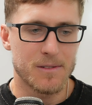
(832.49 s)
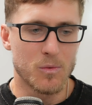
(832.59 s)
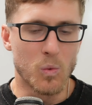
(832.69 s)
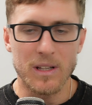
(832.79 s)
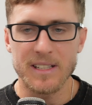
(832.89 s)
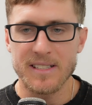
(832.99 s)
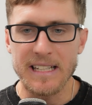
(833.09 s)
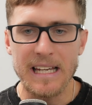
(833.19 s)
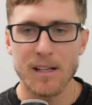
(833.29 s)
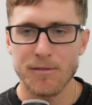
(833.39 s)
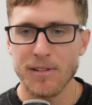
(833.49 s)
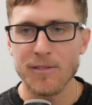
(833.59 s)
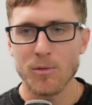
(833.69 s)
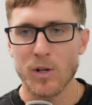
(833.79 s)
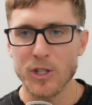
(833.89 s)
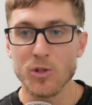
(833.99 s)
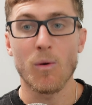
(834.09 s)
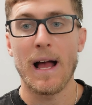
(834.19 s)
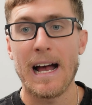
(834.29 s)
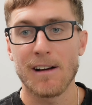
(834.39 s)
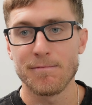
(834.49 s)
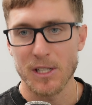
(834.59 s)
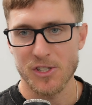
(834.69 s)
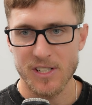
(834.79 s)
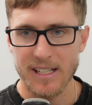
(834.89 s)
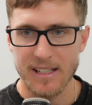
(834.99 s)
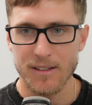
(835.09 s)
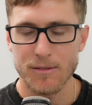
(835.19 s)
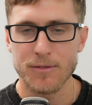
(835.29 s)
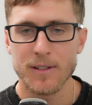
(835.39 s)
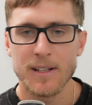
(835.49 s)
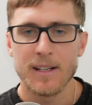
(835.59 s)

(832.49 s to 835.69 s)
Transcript: willing to give even when you don't have much to give?